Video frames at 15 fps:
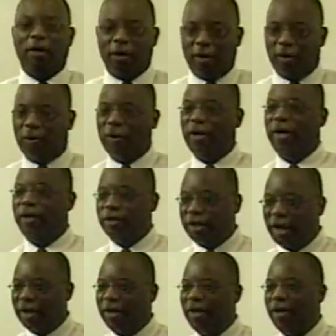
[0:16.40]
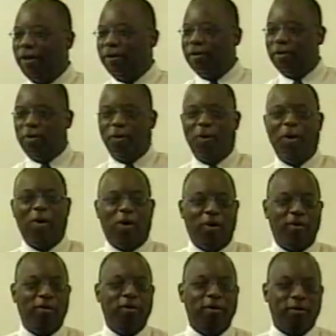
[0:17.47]
All right, Jackie.
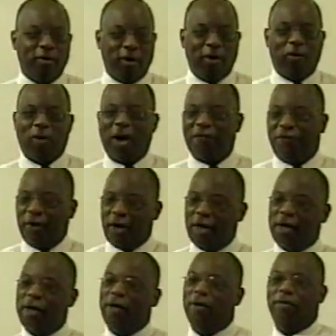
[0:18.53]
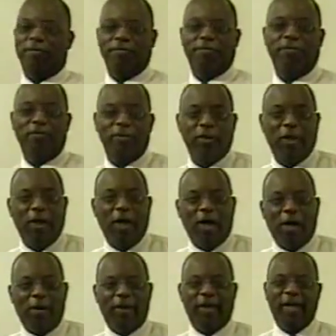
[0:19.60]
Cool. Raphael.
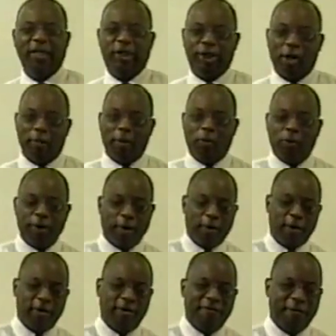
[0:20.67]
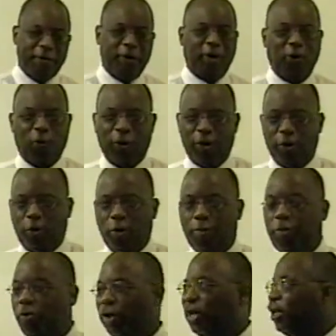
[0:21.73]
All right, ladies and gentlemen, we are at a very
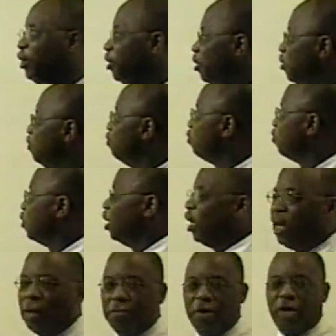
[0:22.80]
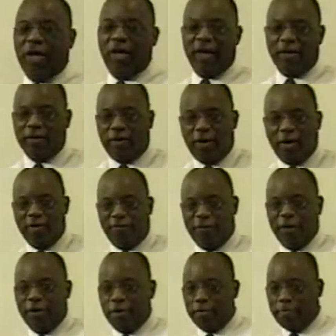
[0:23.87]
critical point here. I'm looking at
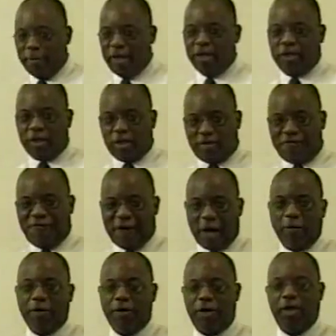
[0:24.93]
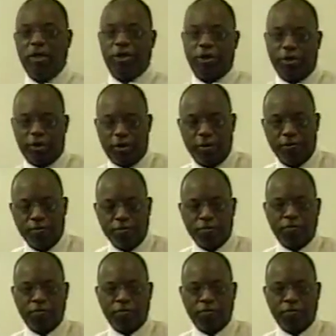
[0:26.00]
covering the basics, the foundations